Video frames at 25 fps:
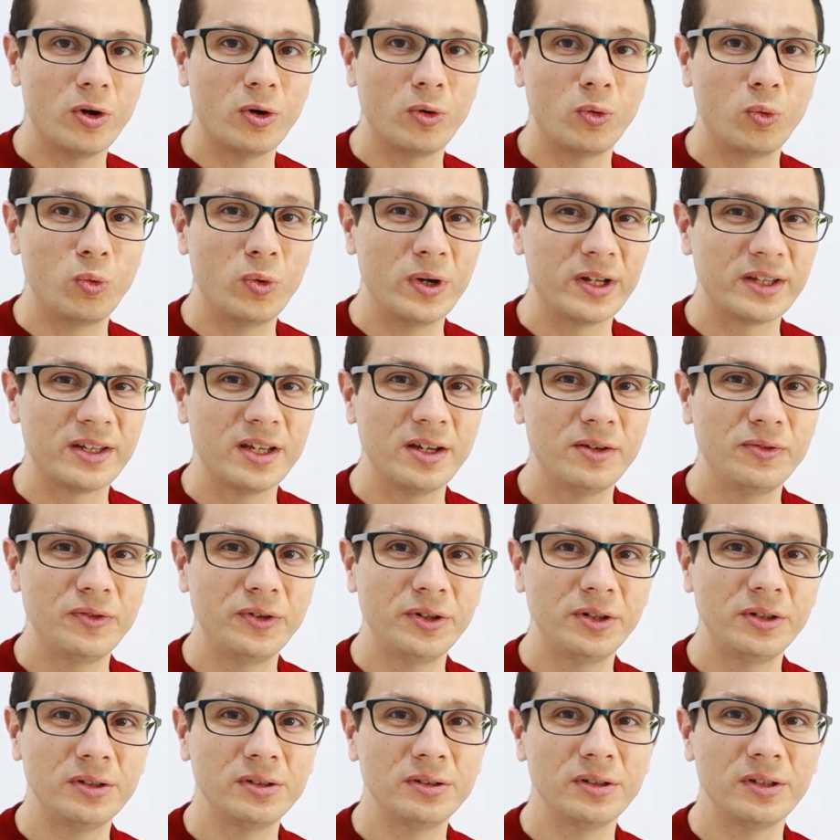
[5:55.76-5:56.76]

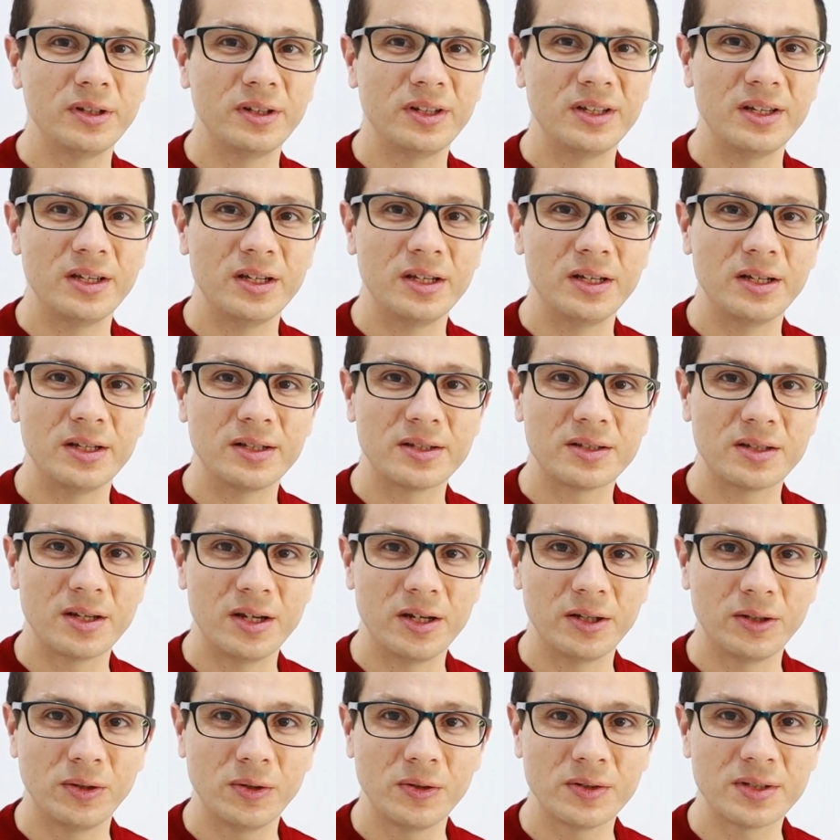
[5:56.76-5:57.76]
Whatever the
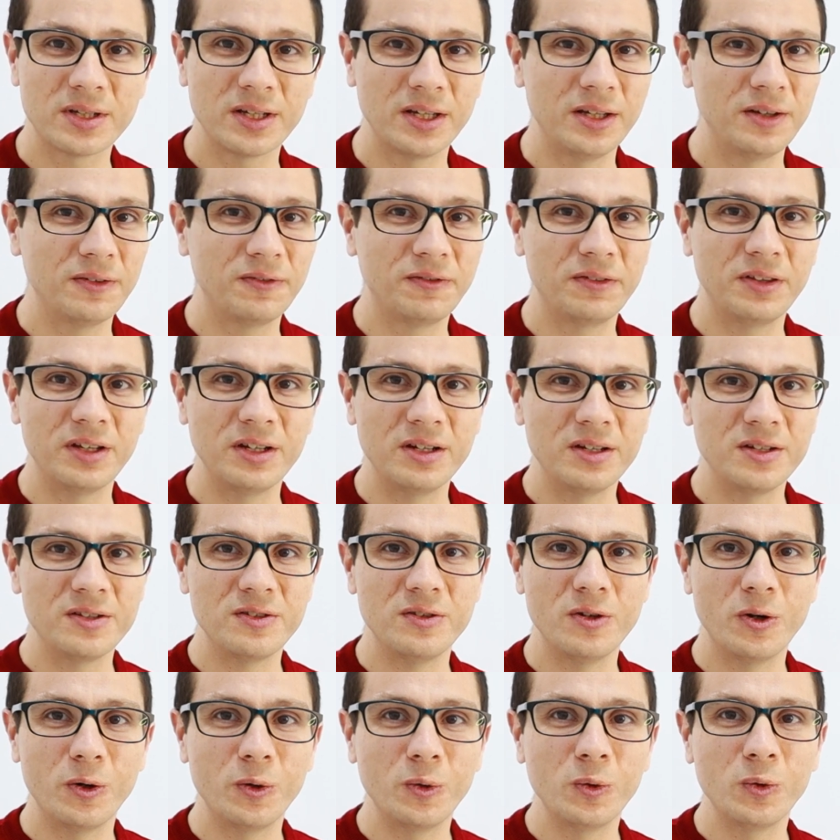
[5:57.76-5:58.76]
status, if there is
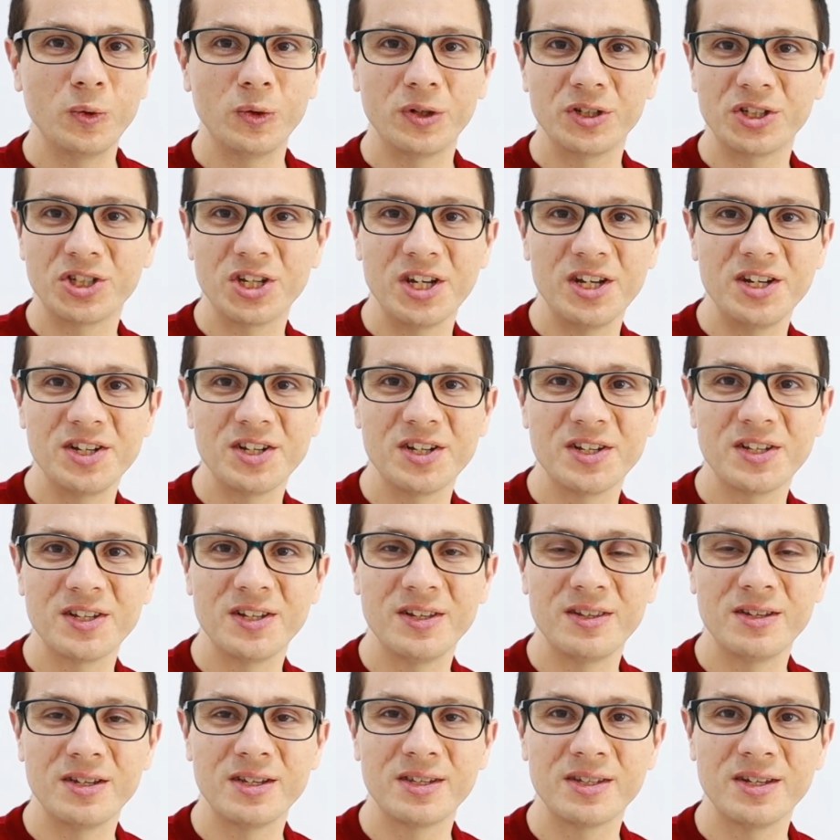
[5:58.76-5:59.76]
no changes
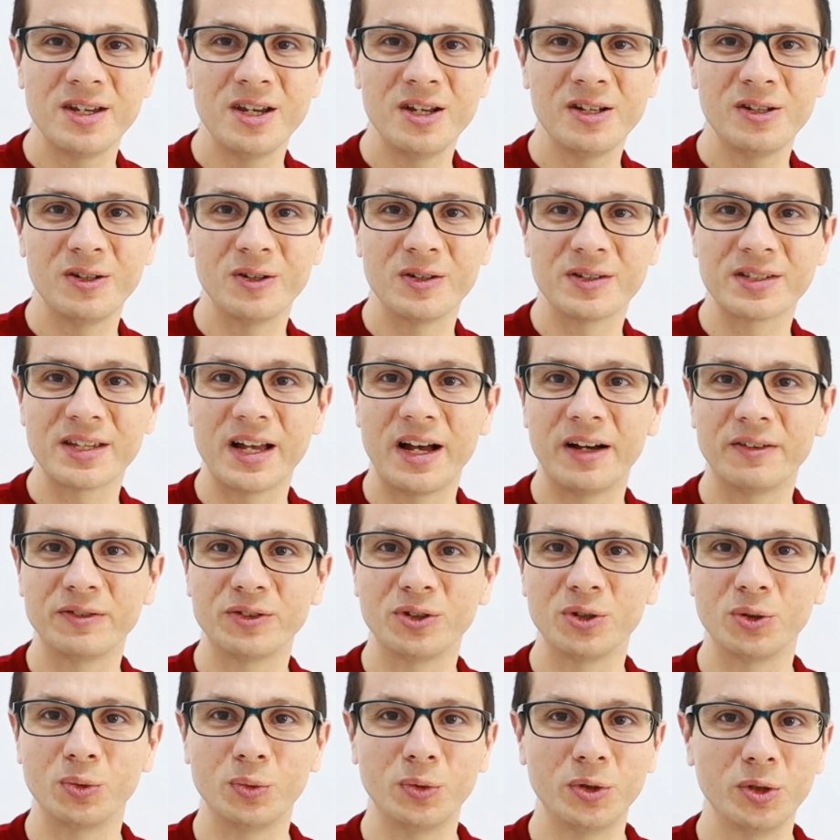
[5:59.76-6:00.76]
in the status
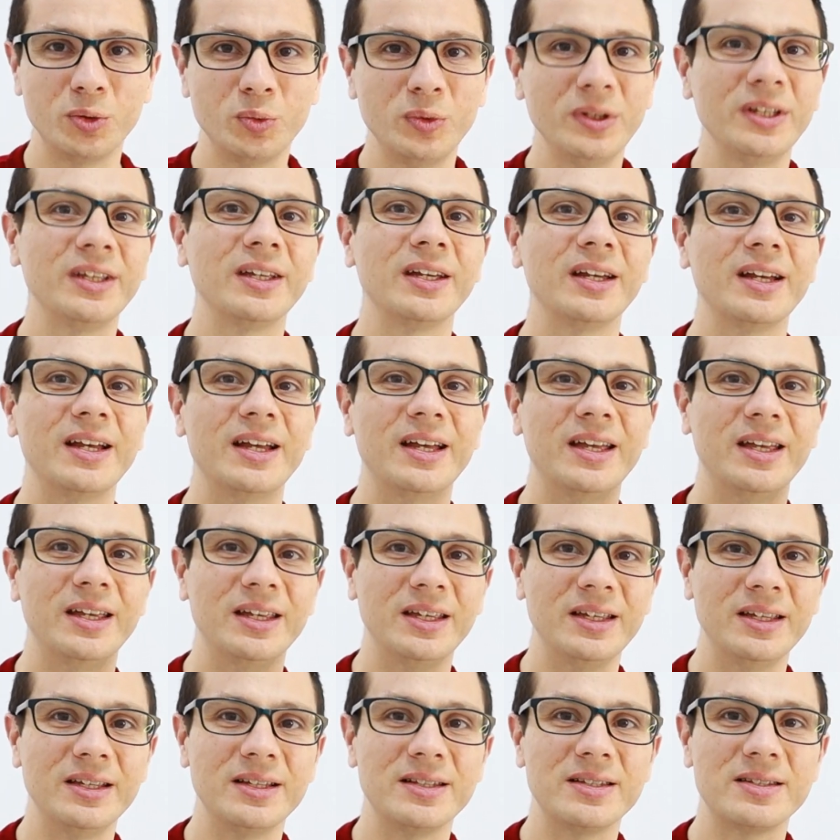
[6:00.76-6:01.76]
after 1 week,
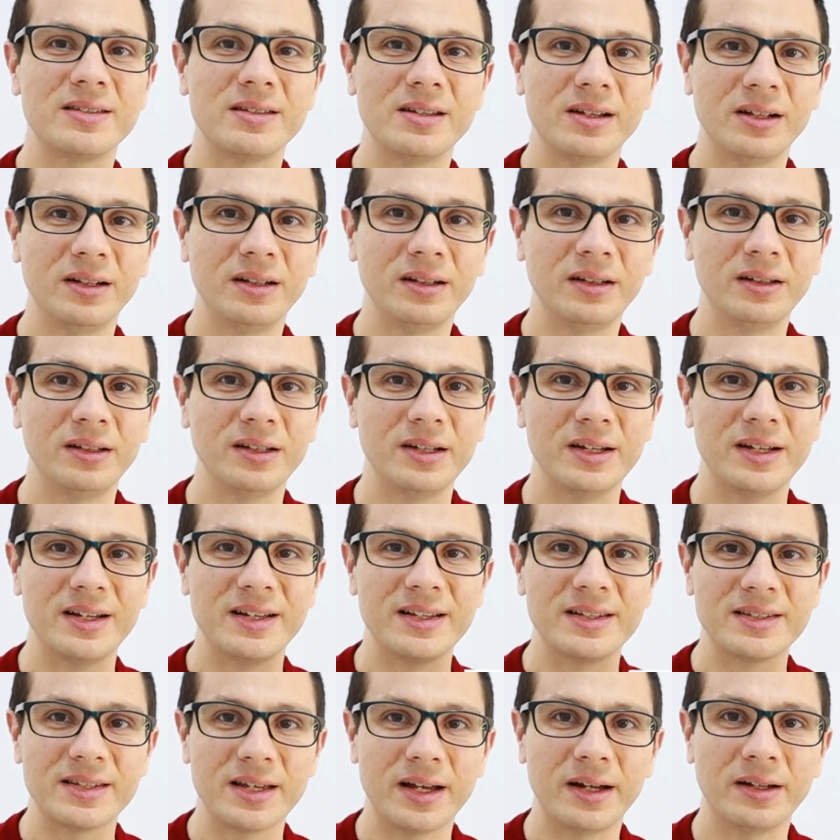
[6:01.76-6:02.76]
he still
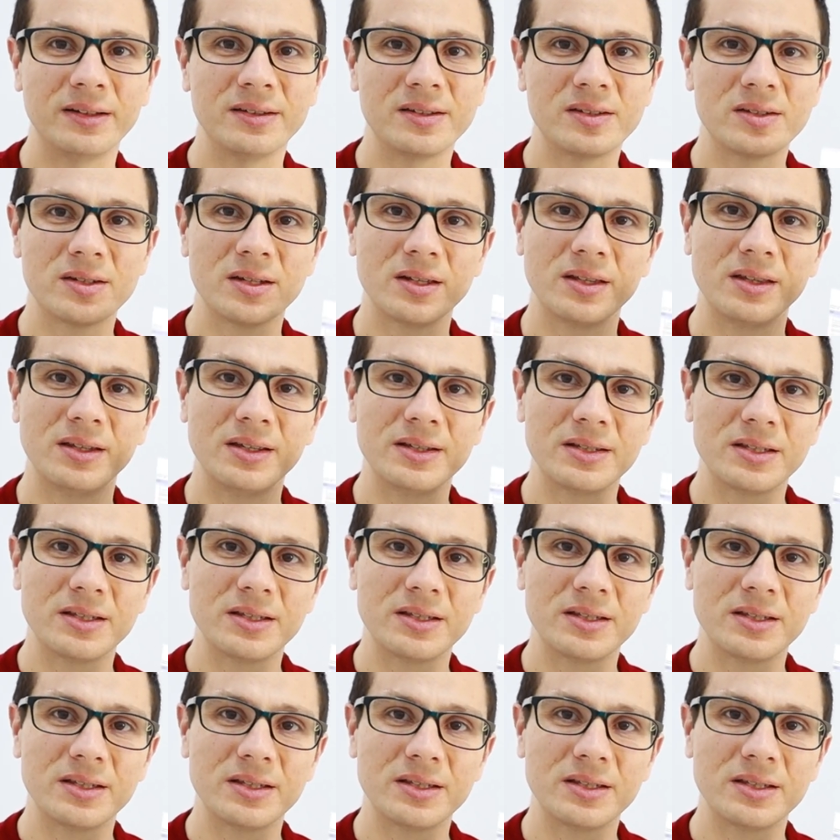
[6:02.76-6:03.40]
sends the